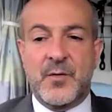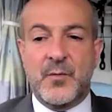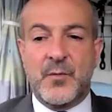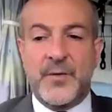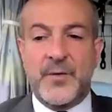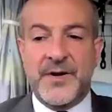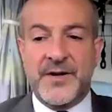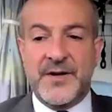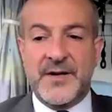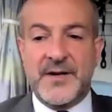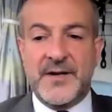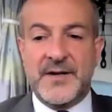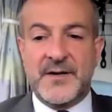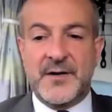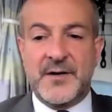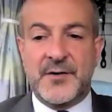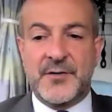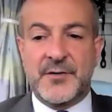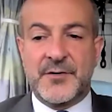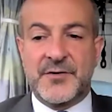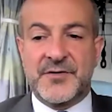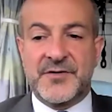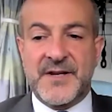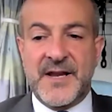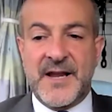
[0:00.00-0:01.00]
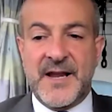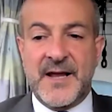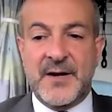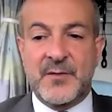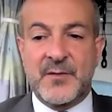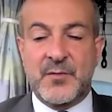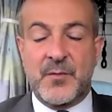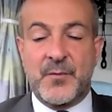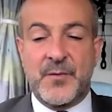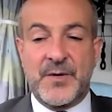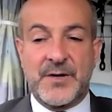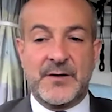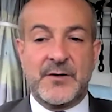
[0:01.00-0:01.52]
what we need to
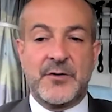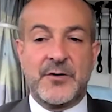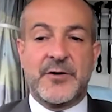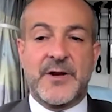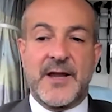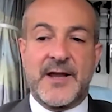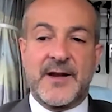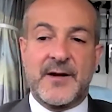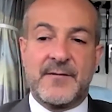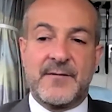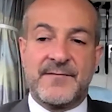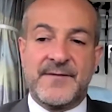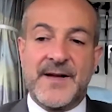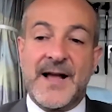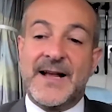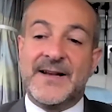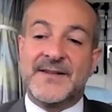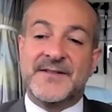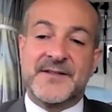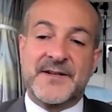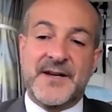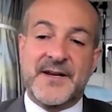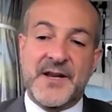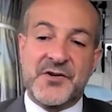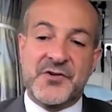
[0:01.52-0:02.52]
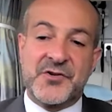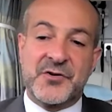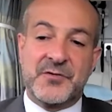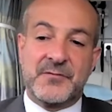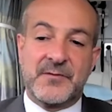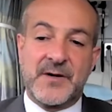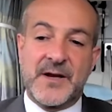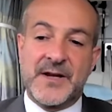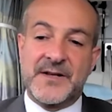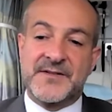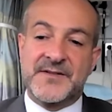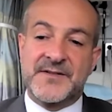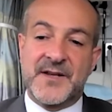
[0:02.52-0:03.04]
understand when we look at vaccination
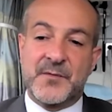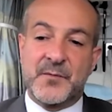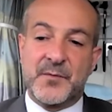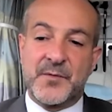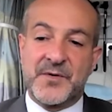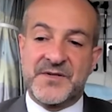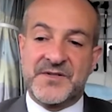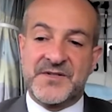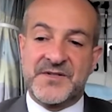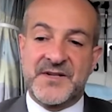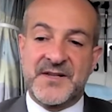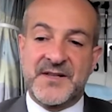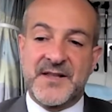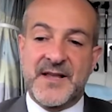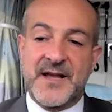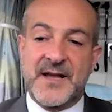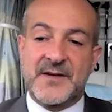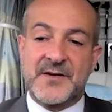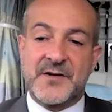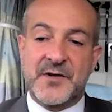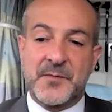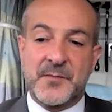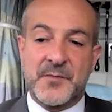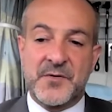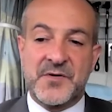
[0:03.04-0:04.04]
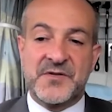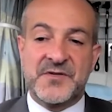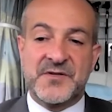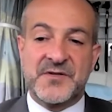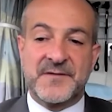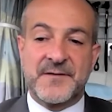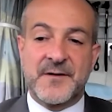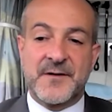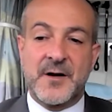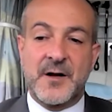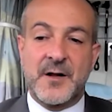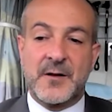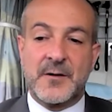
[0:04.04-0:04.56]
rates and we see that communities
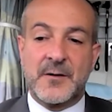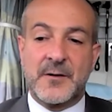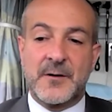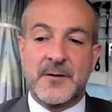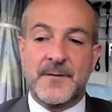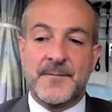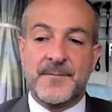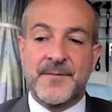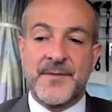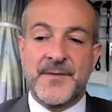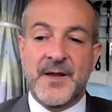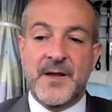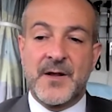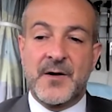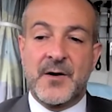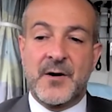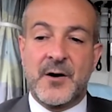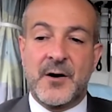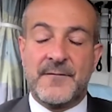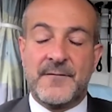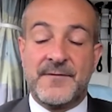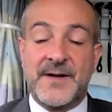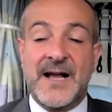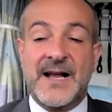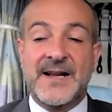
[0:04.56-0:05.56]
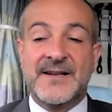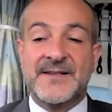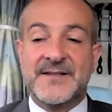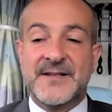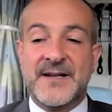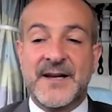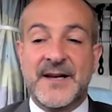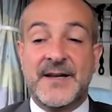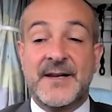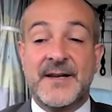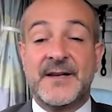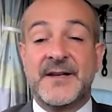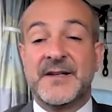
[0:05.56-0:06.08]
of color are
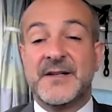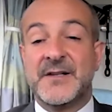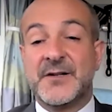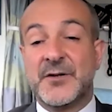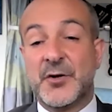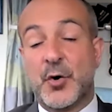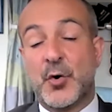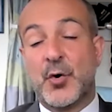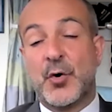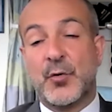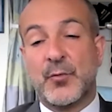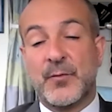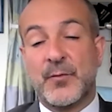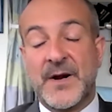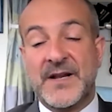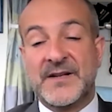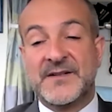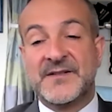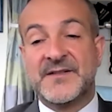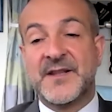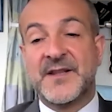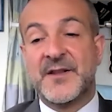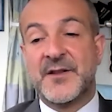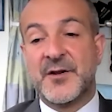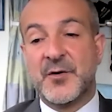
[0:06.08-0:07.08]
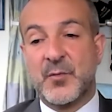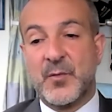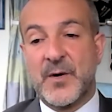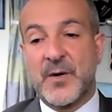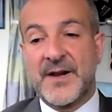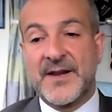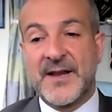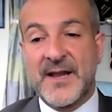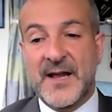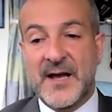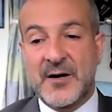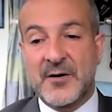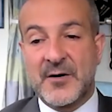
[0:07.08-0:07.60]
vaccinated at lower rates than their
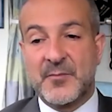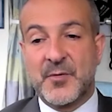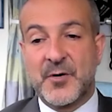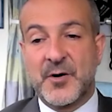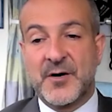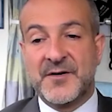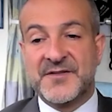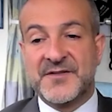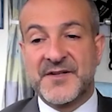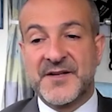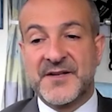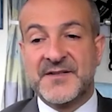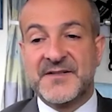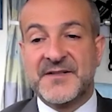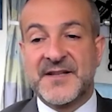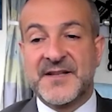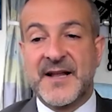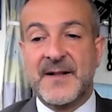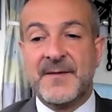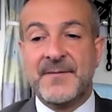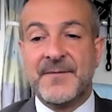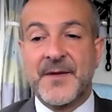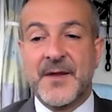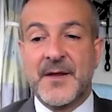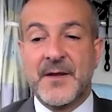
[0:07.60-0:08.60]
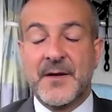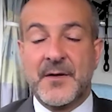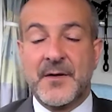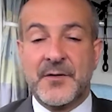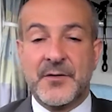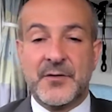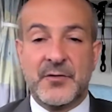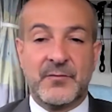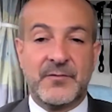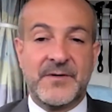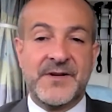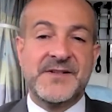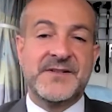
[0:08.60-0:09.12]
white counterparts is that
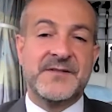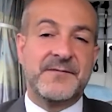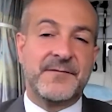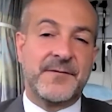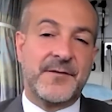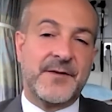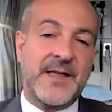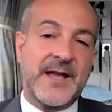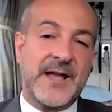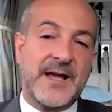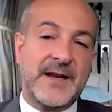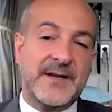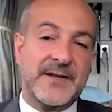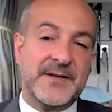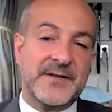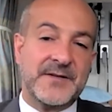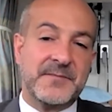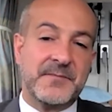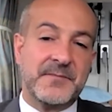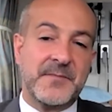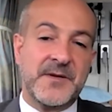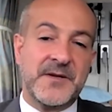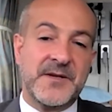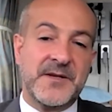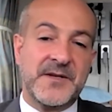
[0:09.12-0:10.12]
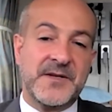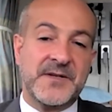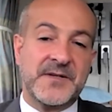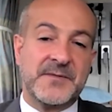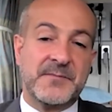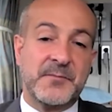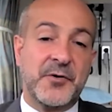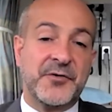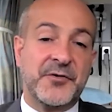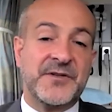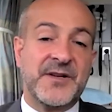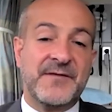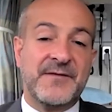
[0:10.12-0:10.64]
the reason for that is
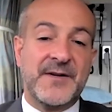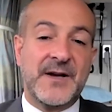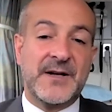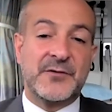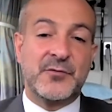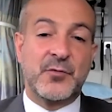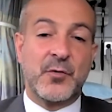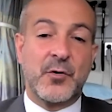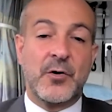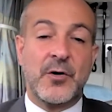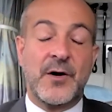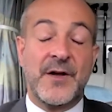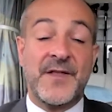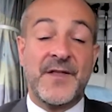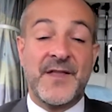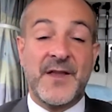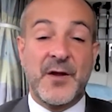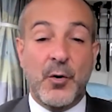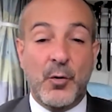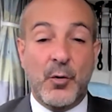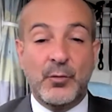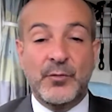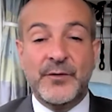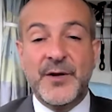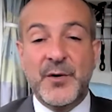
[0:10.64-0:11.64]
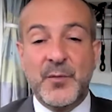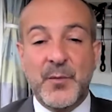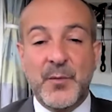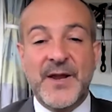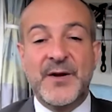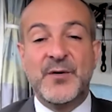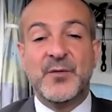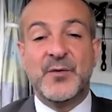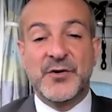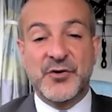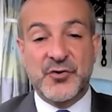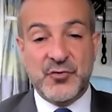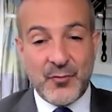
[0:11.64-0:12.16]
multifactorial, and the only way
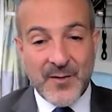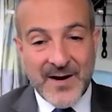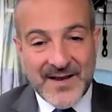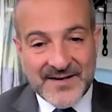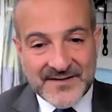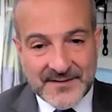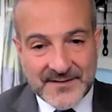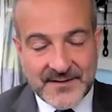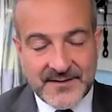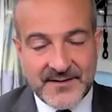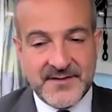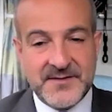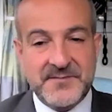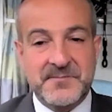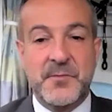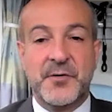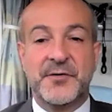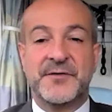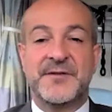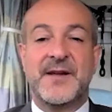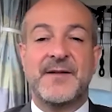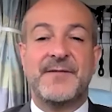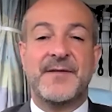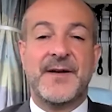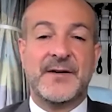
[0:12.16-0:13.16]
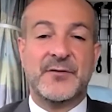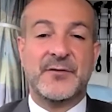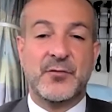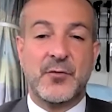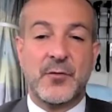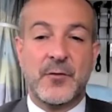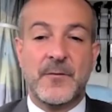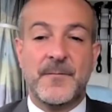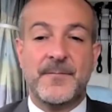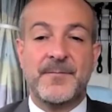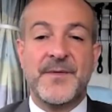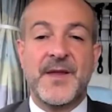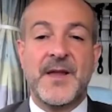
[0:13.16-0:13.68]
to address it is
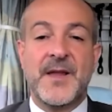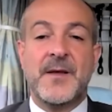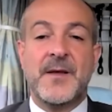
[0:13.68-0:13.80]
multifactorial.